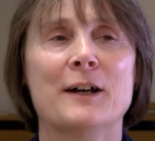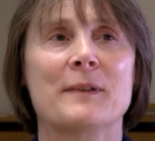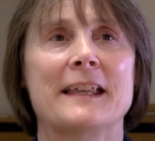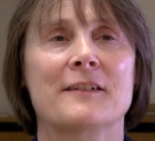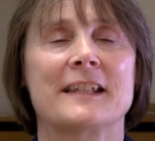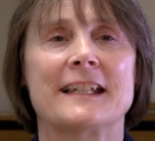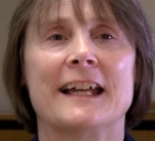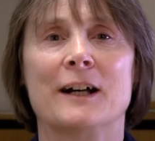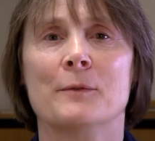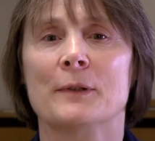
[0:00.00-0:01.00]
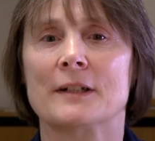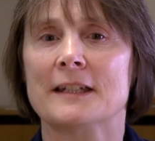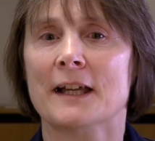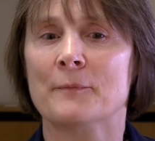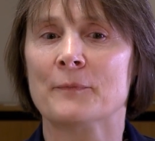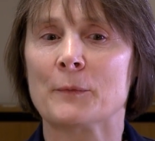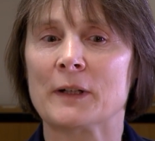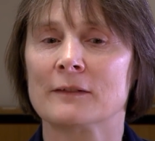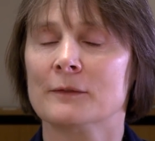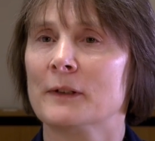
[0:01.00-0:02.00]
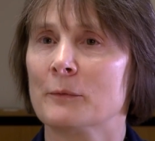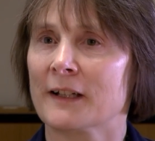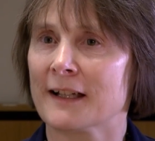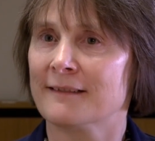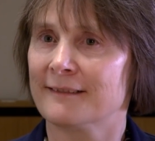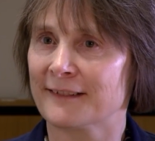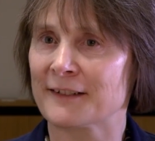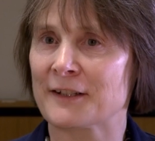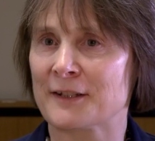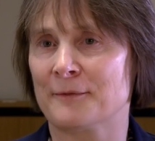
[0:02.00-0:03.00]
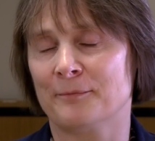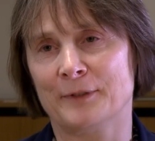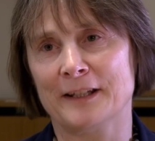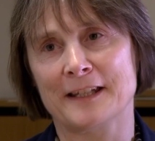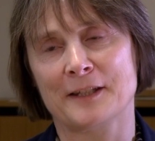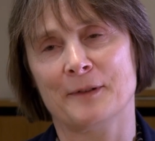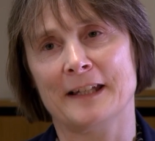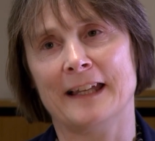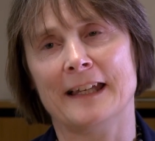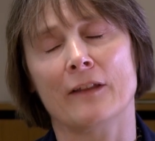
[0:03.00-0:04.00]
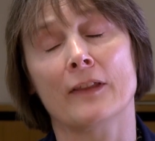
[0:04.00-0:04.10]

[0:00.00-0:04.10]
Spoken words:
without a doubt, but we're going to bring this to an end now.